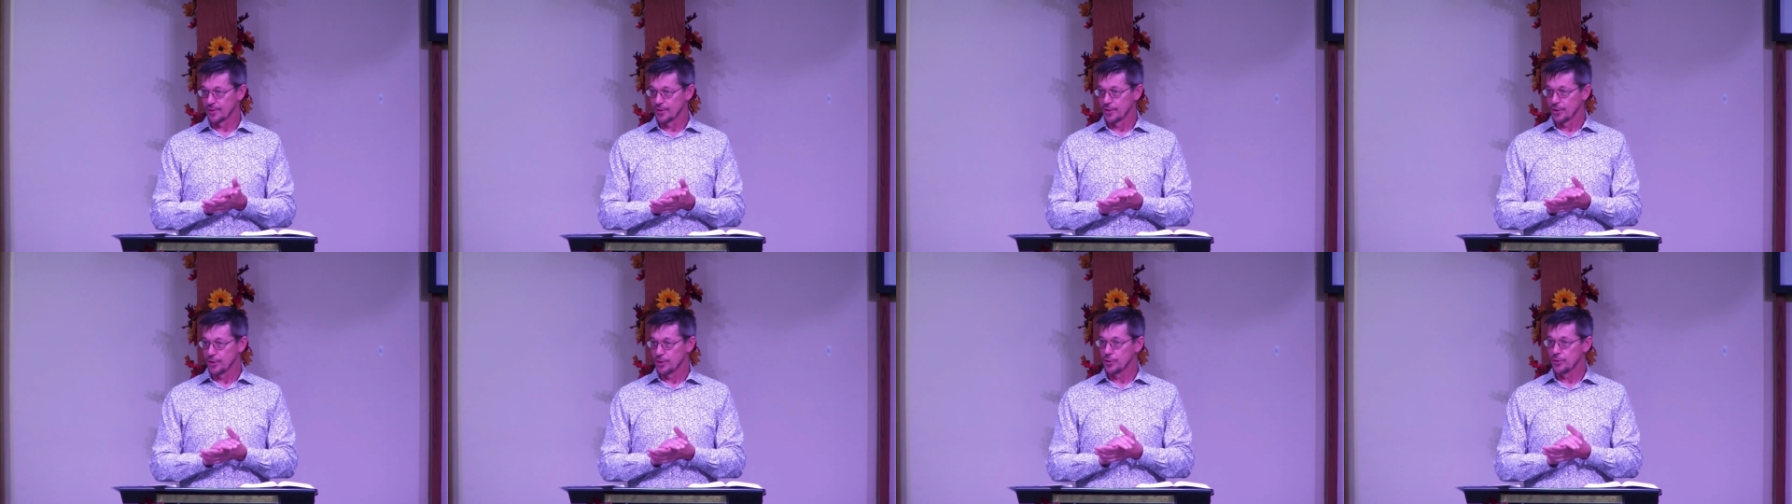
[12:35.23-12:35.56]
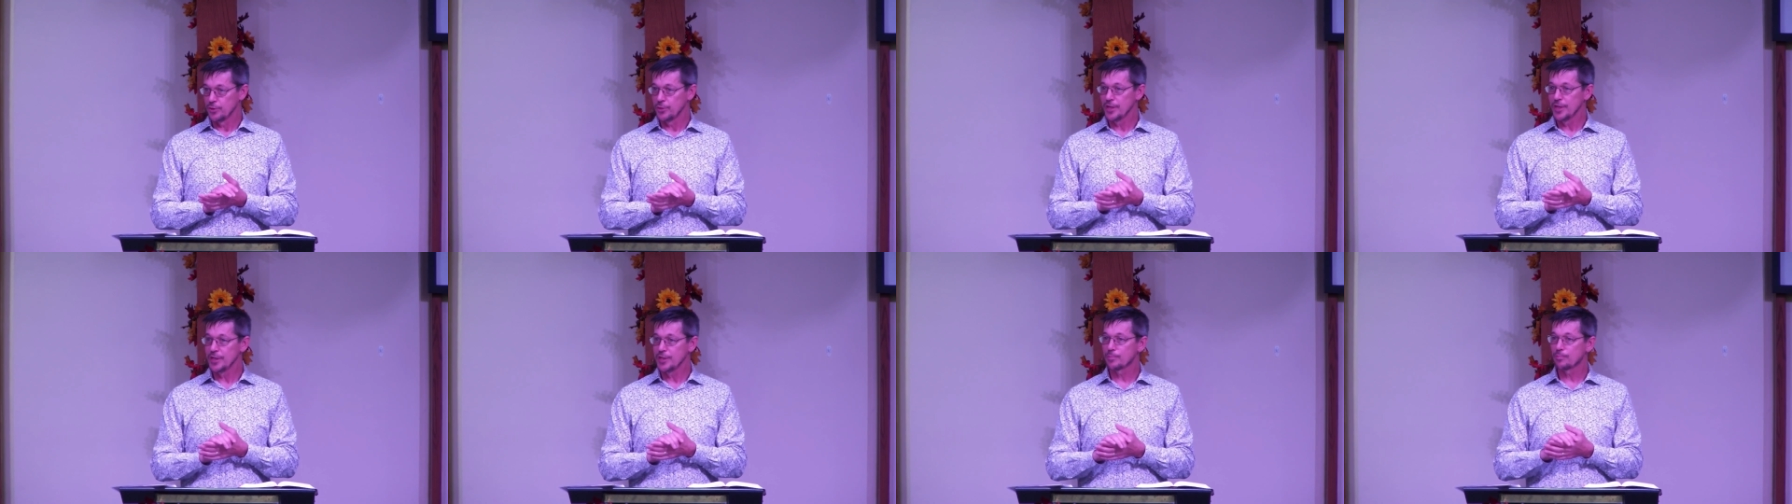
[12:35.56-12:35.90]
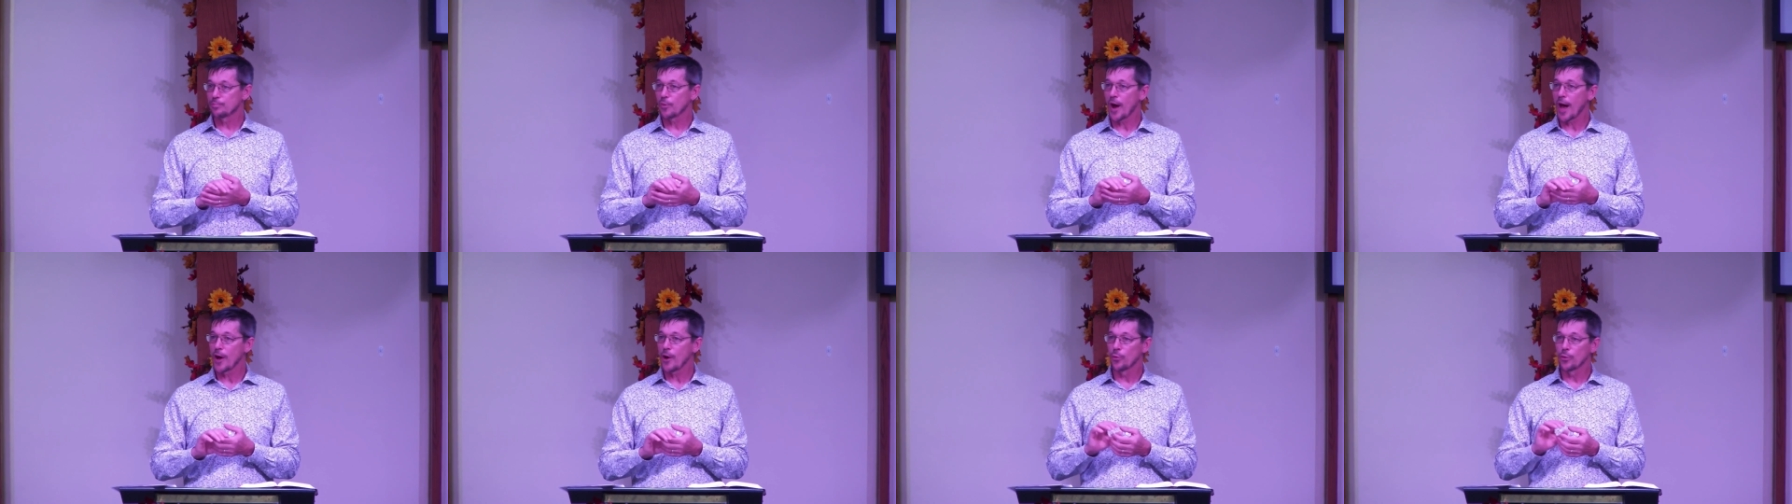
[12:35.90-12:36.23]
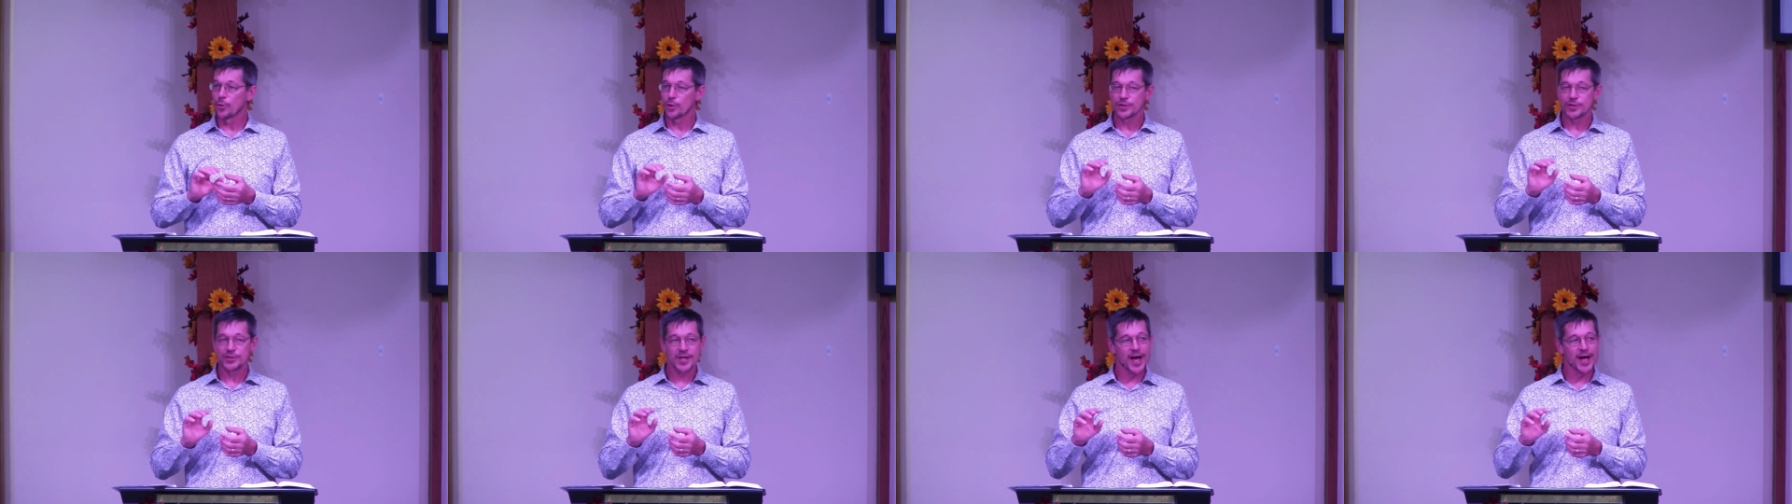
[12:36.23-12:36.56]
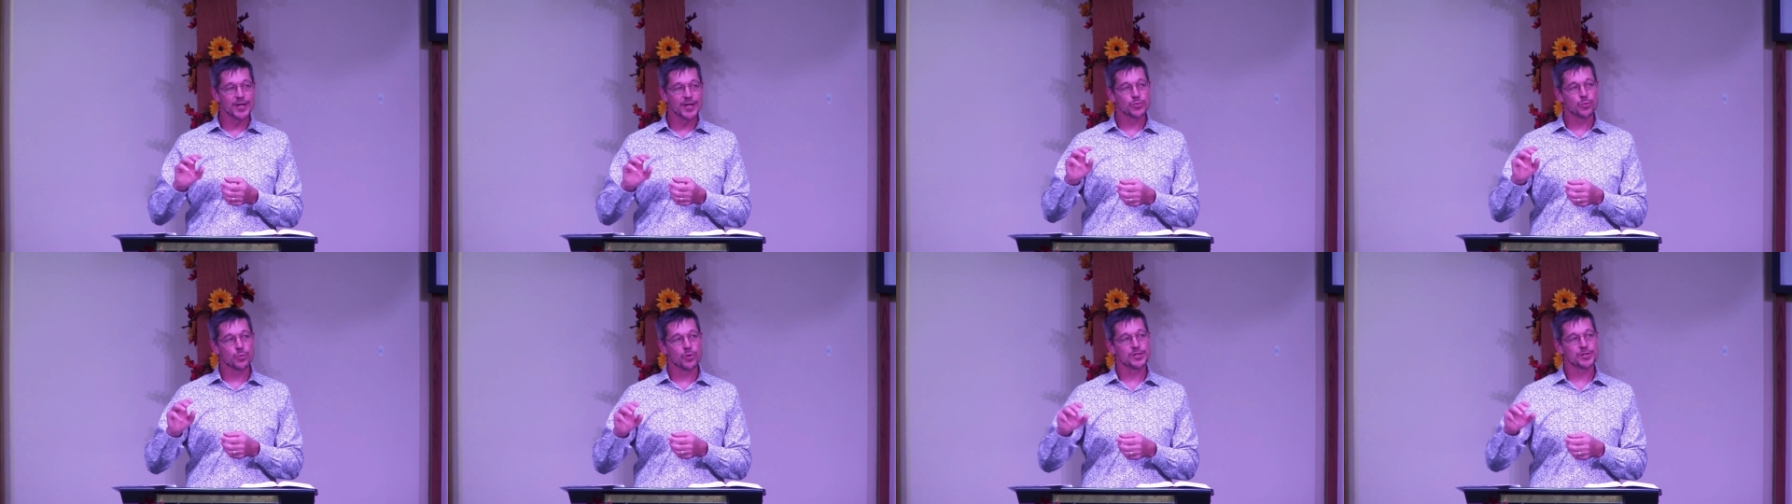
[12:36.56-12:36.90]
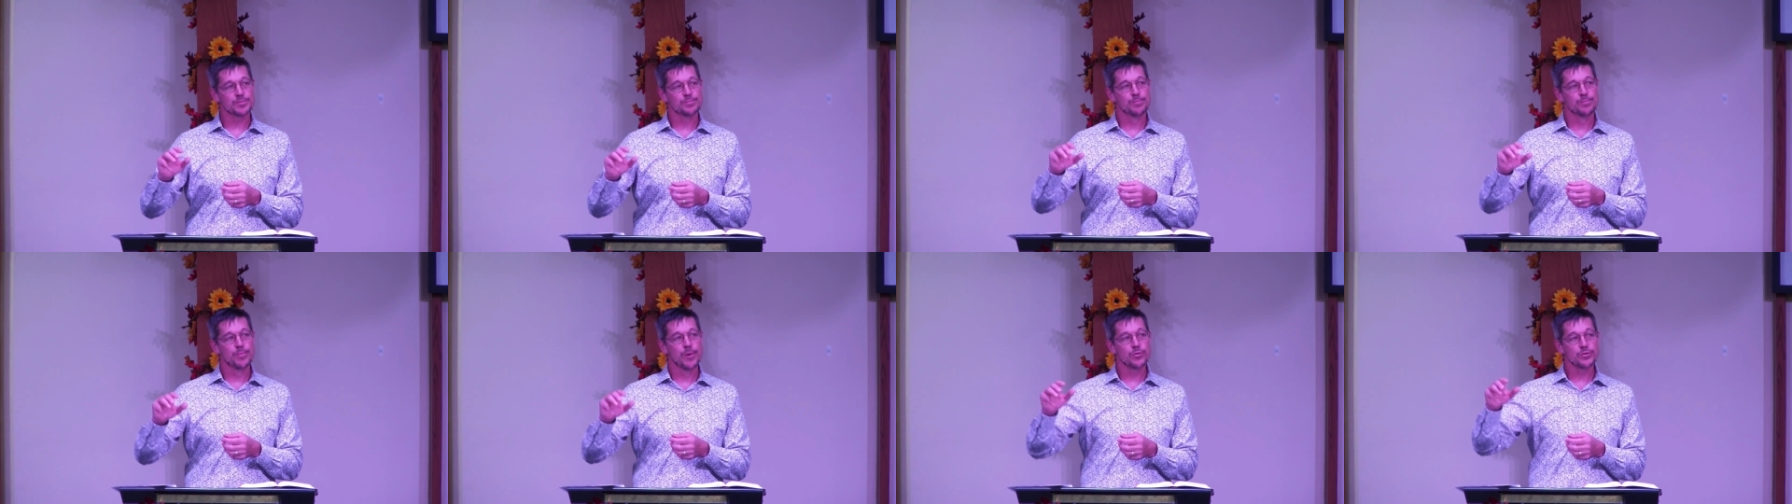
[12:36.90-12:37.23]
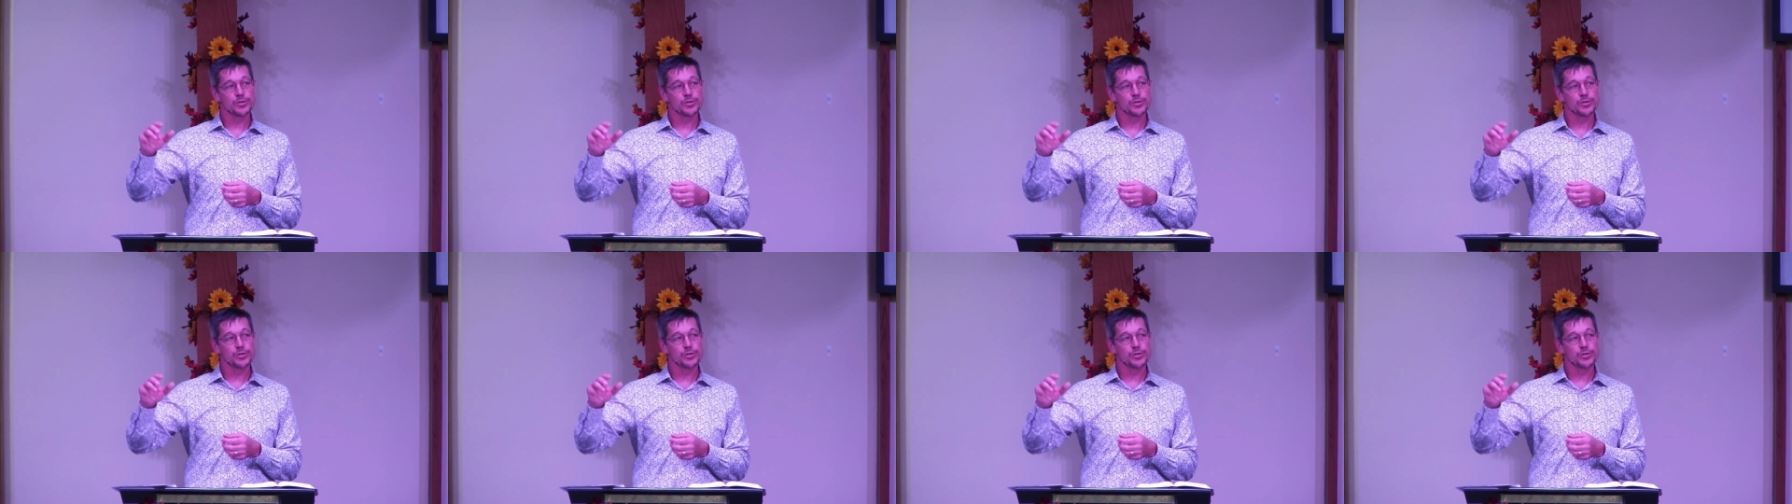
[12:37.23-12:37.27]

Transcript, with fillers: You need to prioritize what's most